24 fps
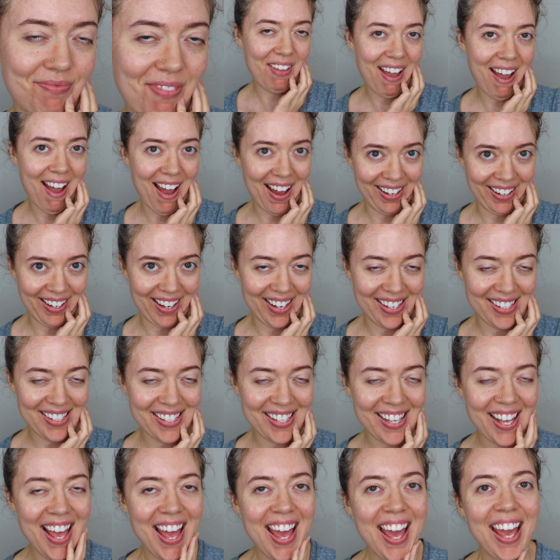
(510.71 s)
Hi guys.
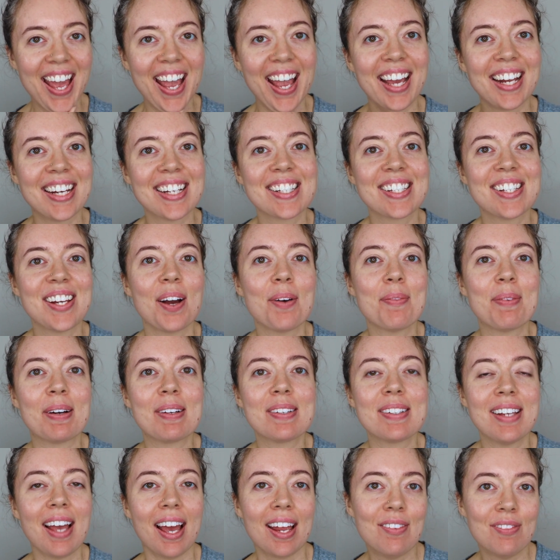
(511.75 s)
It is now about
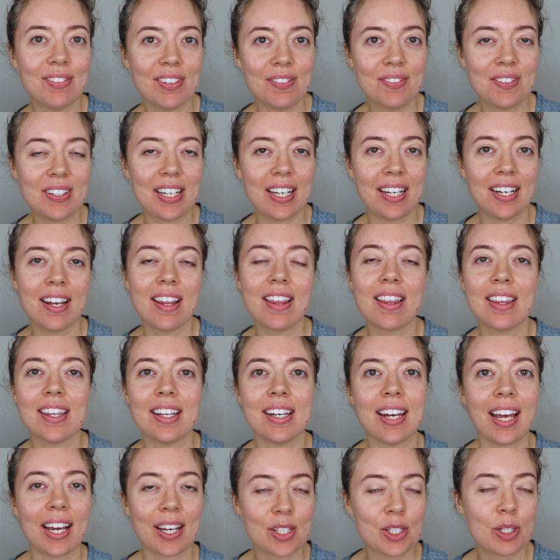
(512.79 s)
10:15 the
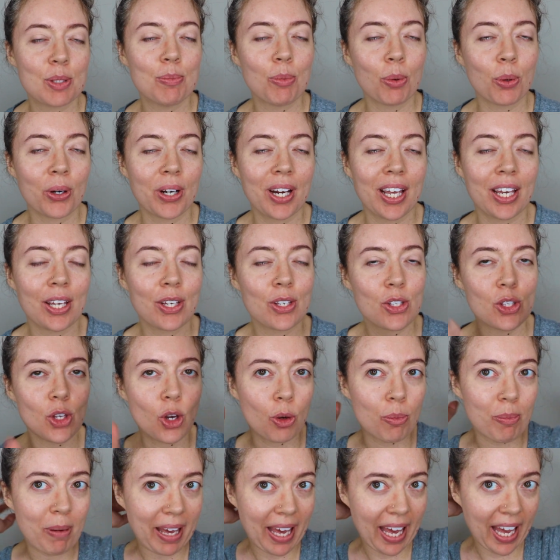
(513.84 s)
next morning, so
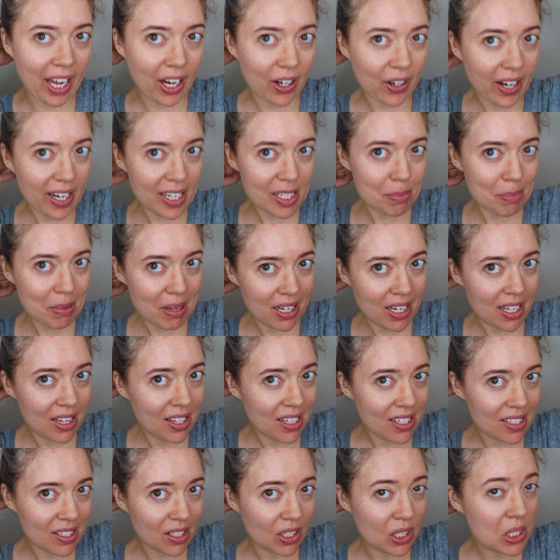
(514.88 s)
my hair has been in
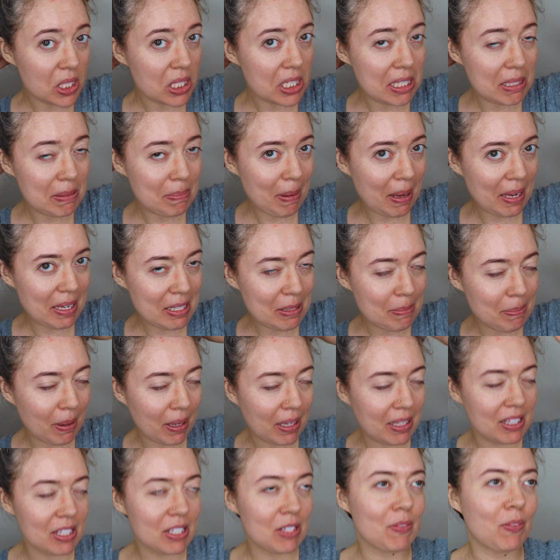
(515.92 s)
these little space
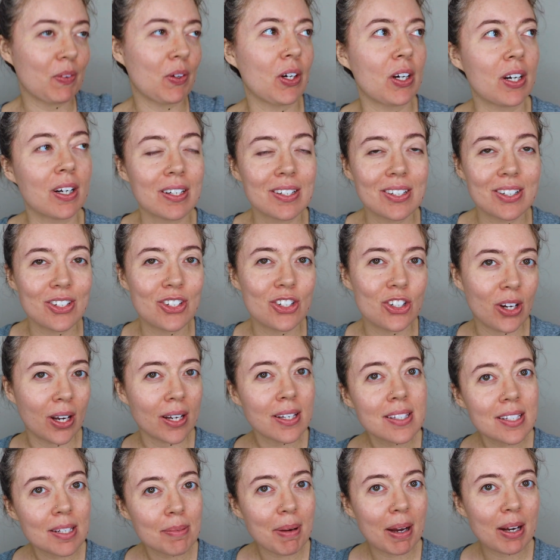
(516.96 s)
buns for
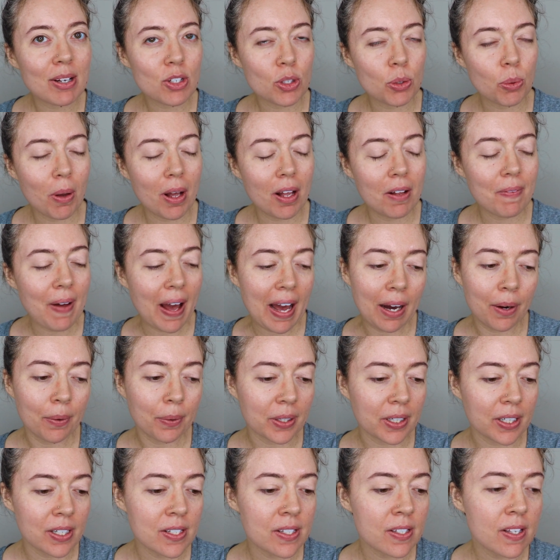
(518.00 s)
just about 12
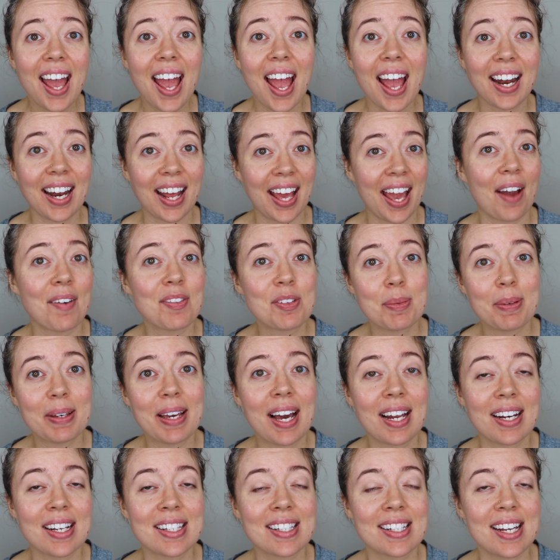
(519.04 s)
hours. And I have to be
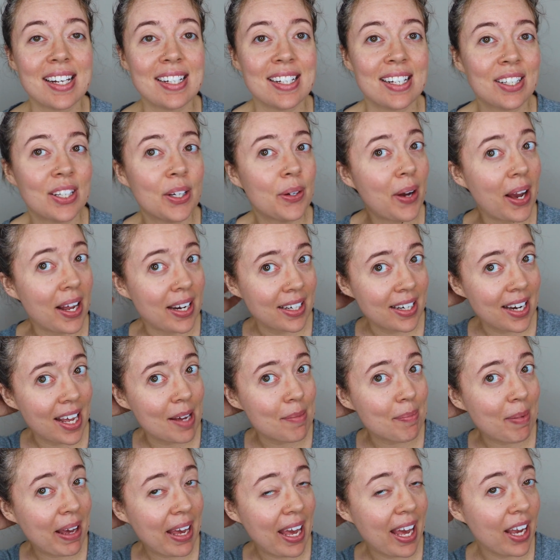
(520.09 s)
honest, I did go ahead and hit
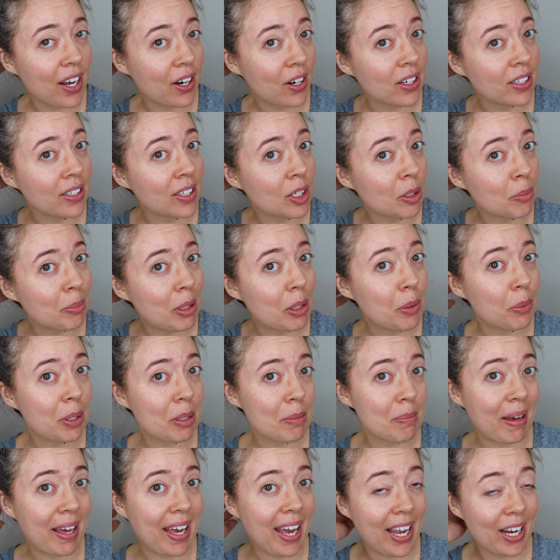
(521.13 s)
my hair a little bit with
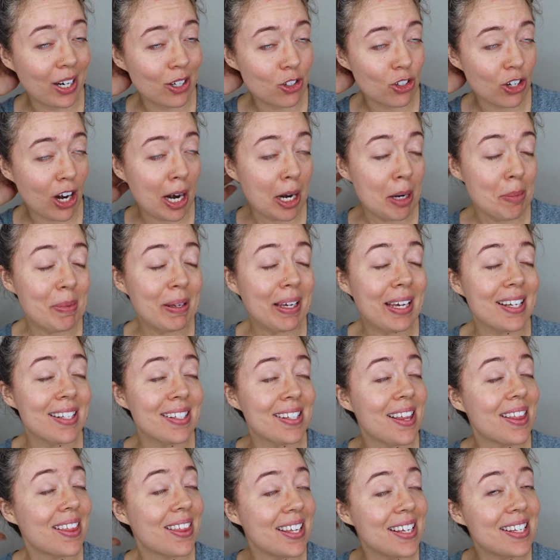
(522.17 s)
my hair dryer because
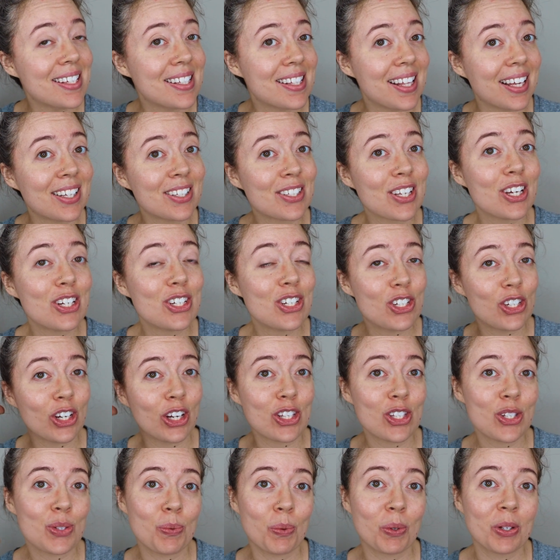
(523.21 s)
these things
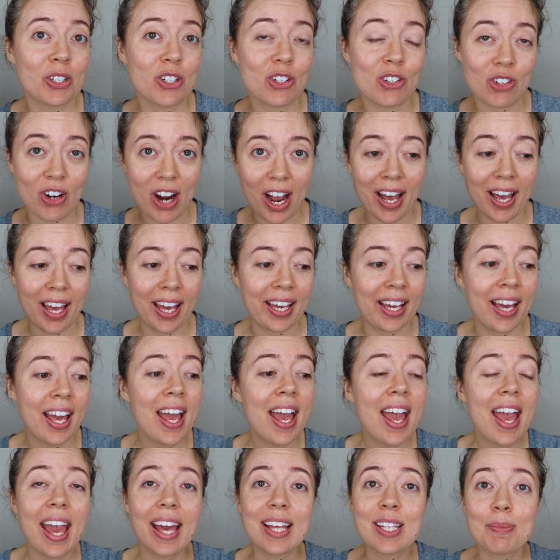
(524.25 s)
just weren't drying.
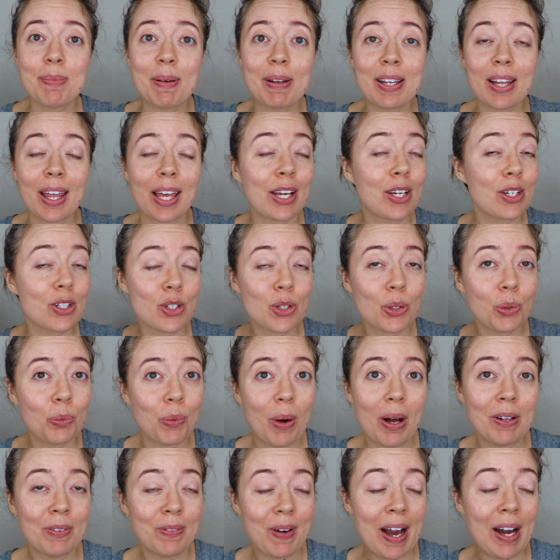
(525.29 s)
It's been like
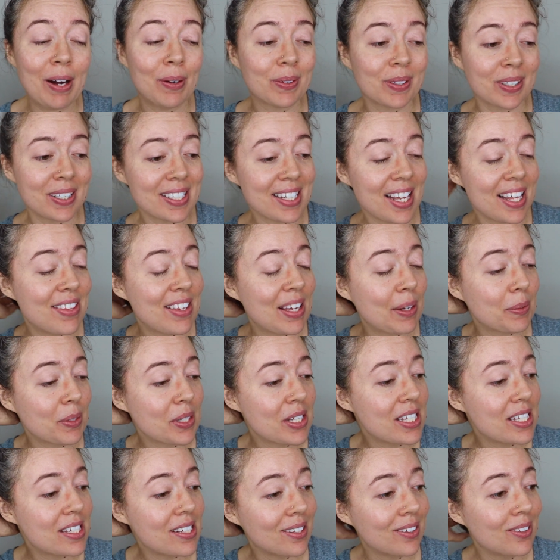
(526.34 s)
12 hours and they were
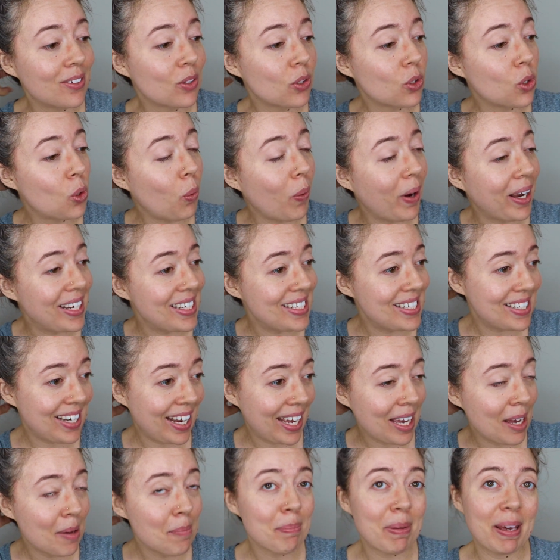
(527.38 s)
still quite
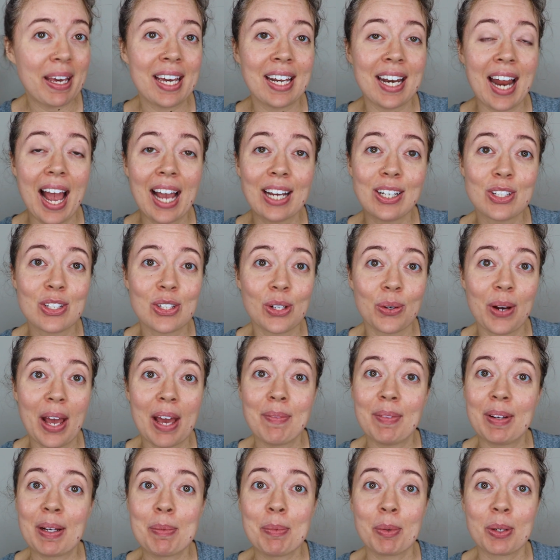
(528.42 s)
damp, and I just don't
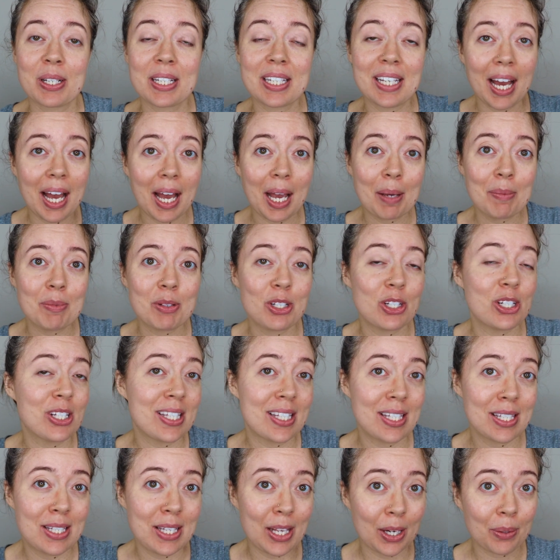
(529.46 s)
have any more time to
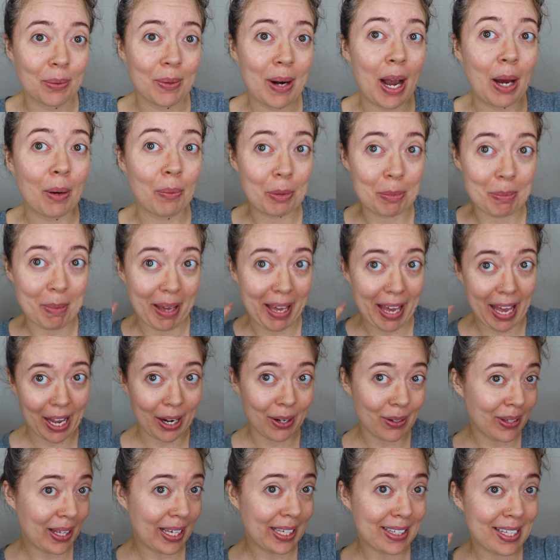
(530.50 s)
just sit around with my
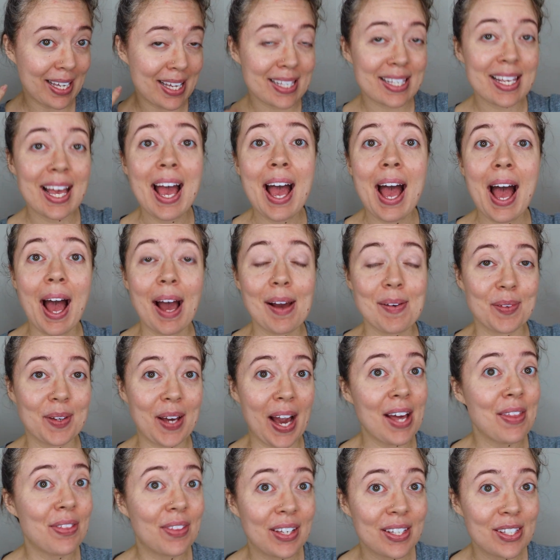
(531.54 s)
hair like this. I've
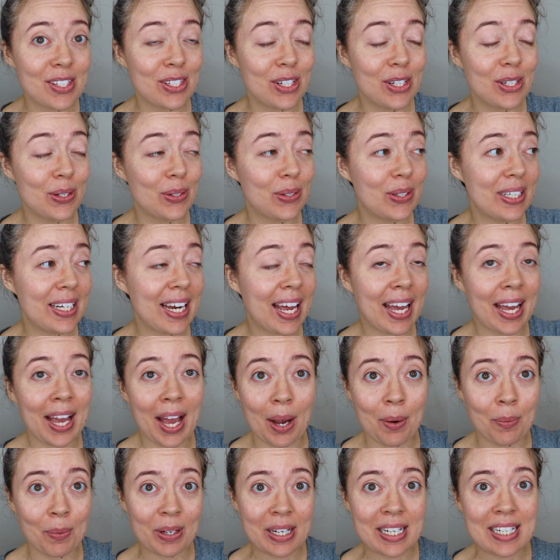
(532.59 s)
got things to do today.
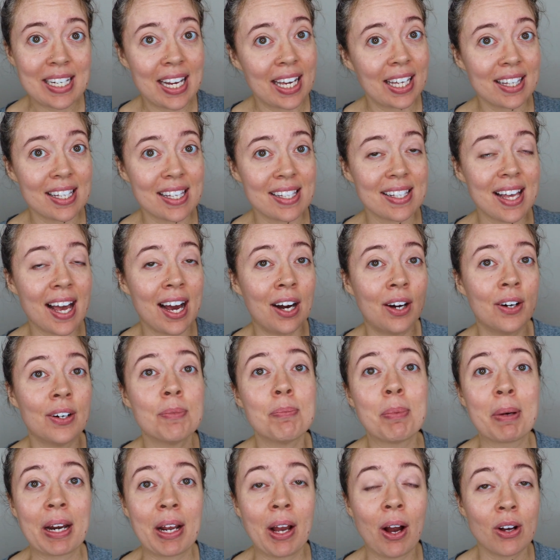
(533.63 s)
I want to take this out,
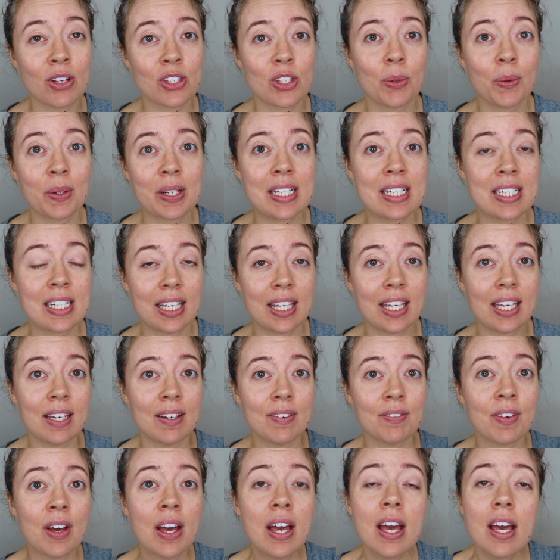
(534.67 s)
but I also wanted to
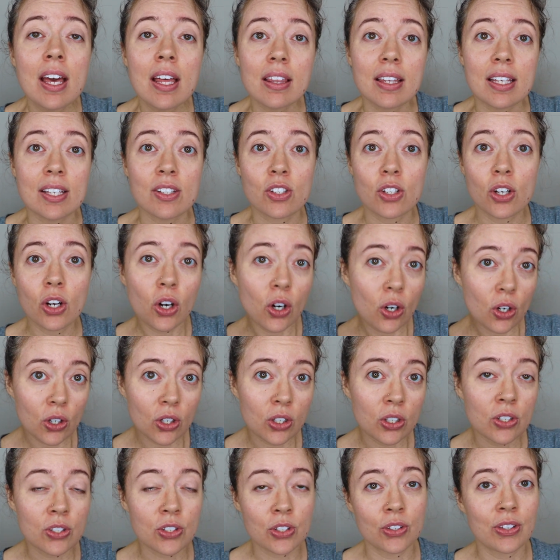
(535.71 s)
give these
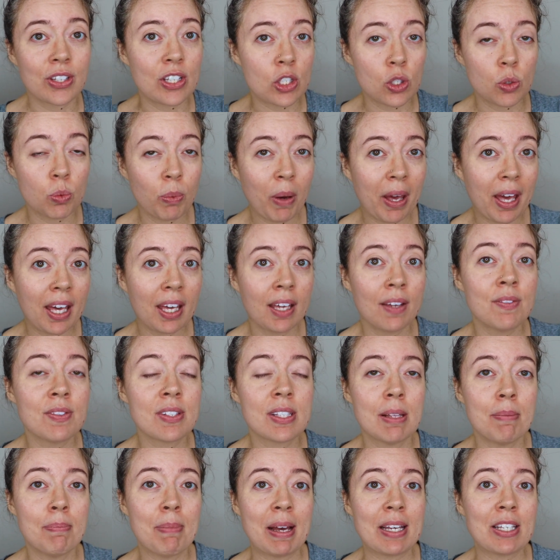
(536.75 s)
curls or these waves
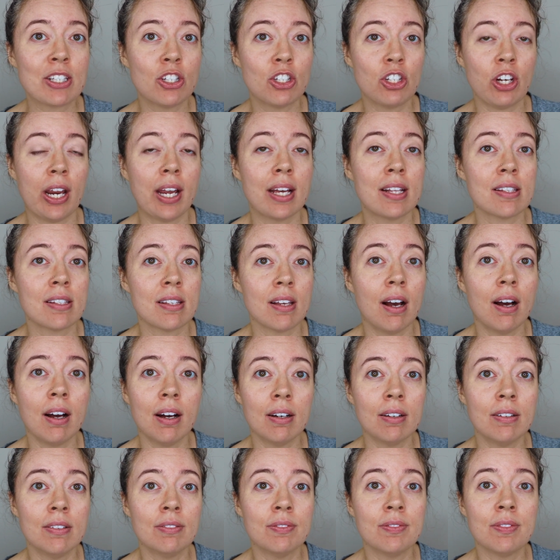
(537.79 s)
the best chance
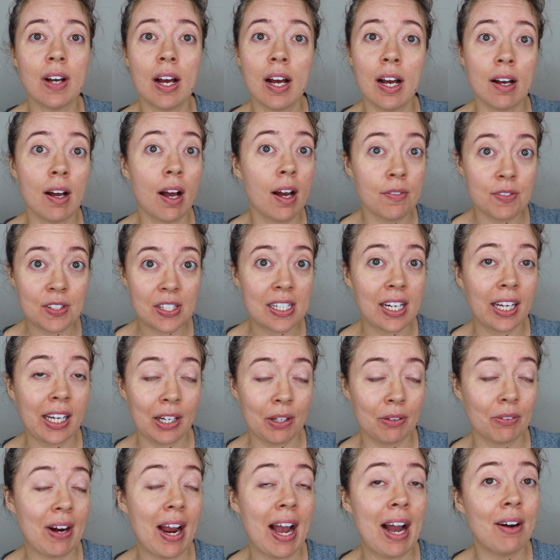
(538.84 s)
of sticking
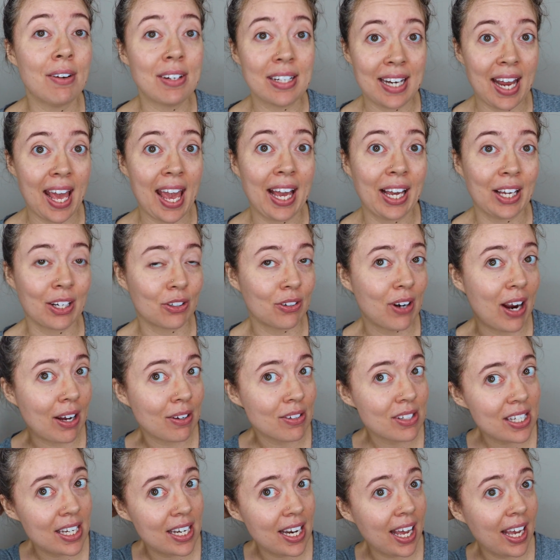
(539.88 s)
around and hanging
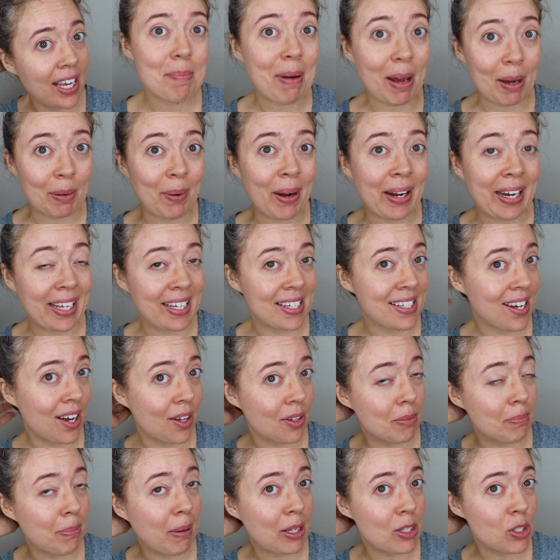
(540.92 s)
around today by waiting until
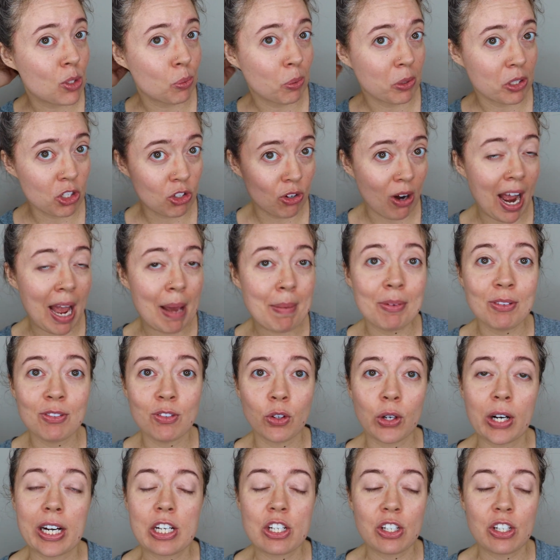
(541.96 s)
the buns were dry before I